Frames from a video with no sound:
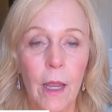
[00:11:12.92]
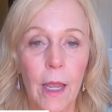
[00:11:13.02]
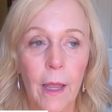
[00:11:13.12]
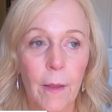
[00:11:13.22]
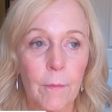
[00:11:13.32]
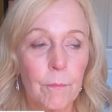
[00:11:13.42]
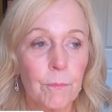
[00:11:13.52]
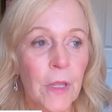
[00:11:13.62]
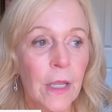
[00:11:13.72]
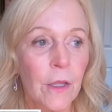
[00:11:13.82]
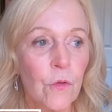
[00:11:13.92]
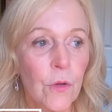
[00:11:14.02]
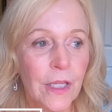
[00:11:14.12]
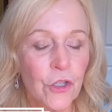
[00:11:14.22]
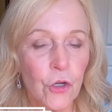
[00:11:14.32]
You
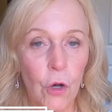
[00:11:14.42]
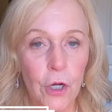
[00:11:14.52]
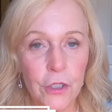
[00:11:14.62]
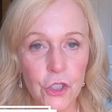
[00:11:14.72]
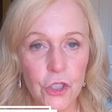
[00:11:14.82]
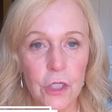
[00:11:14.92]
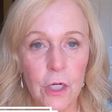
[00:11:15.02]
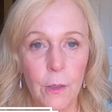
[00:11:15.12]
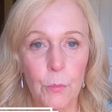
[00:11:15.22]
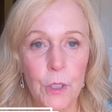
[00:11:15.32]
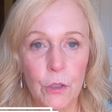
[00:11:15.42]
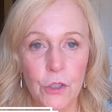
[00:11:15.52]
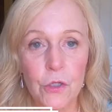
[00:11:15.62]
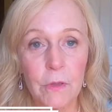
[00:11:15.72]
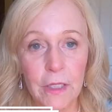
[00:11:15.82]
get charged
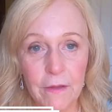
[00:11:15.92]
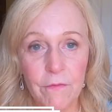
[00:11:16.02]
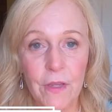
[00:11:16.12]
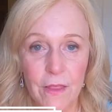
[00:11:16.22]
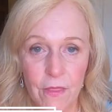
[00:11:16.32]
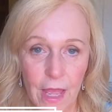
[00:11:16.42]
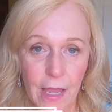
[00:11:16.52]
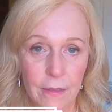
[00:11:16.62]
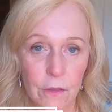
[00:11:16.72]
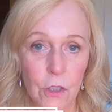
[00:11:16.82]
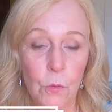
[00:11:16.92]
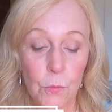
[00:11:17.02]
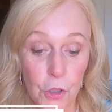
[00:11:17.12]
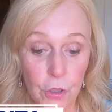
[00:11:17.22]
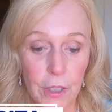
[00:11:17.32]
because you live in that
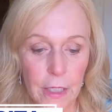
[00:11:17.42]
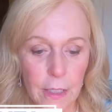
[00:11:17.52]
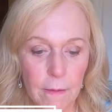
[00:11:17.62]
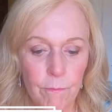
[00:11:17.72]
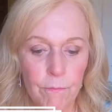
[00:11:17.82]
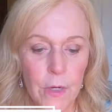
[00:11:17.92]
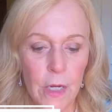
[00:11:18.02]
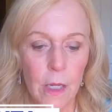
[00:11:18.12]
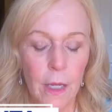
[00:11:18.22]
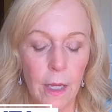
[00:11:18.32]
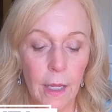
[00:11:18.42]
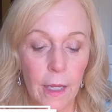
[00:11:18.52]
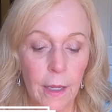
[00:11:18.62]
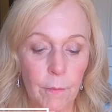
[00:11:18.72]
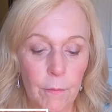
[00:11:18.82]
community.
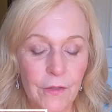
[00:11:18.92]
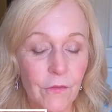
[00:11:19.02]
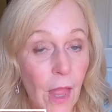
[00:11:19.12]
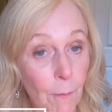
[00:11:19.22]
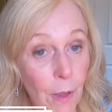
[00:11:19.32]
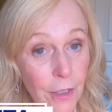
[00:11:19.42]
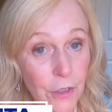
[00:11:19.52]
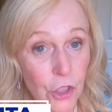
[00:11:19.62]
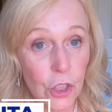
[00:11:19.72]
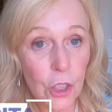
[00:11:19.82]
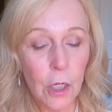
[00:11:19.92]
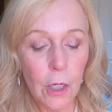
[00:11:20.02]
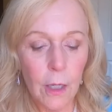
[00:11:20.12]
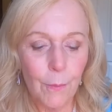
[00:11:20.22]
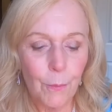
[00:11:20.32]
It's not much,
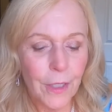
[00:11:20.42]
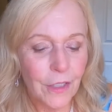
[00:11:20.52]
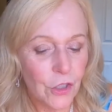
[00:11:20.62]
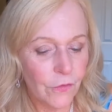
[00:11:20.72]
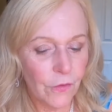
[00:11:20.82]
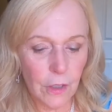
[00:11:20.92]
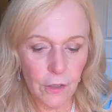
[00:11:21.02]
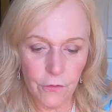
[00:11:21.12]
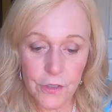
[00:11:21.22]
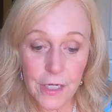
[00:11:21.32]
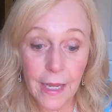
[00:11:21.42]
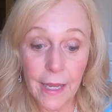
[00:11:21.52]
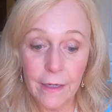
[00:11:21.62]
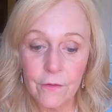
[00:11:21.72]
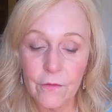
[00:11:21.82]
but it's just another
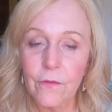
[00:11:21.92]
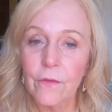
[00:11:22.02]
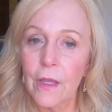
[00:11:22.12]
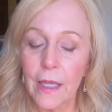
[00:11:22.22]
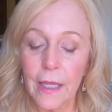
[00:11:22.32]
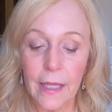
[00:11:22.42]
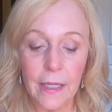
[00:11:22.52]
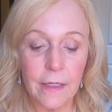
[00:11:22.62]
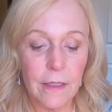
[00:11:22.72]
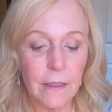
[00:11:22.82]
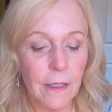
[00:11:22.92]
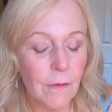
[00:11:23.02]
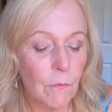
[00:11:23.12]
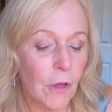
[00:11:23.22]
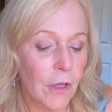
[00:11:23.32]
tax, and
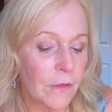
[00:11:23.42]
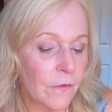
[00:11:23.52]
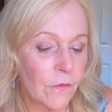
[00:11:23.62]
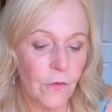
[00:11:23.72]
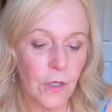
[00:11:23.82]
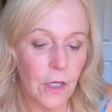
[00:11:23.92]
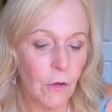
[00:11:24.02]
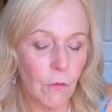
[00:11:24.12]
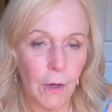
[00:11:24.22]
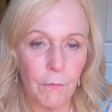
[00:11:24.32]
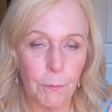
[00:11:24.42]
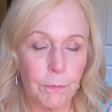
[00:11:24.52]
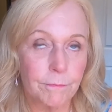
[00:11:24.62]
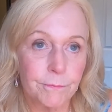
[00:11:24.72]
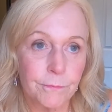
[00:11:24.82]
it runs, you know,
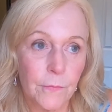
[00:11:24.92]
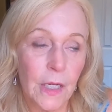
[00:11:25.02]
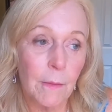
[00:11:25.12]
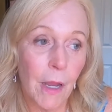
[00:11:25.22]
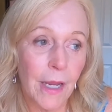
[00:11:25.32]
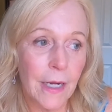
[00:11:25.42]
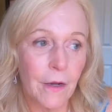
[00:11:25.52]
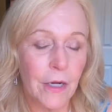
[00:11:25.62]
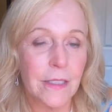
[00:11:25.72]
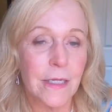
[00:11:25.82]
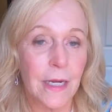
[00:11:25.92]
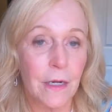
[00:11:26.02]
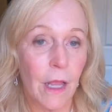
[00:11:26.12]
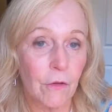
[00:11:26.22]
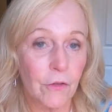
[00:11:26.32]
in my area,
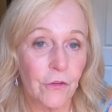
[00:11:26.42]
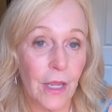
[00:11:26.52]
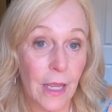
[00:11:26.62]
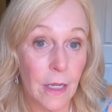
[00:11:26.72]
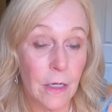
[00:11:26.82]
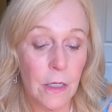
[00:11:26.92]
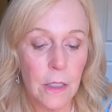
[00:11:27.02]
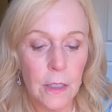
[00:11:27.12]
$10 a head.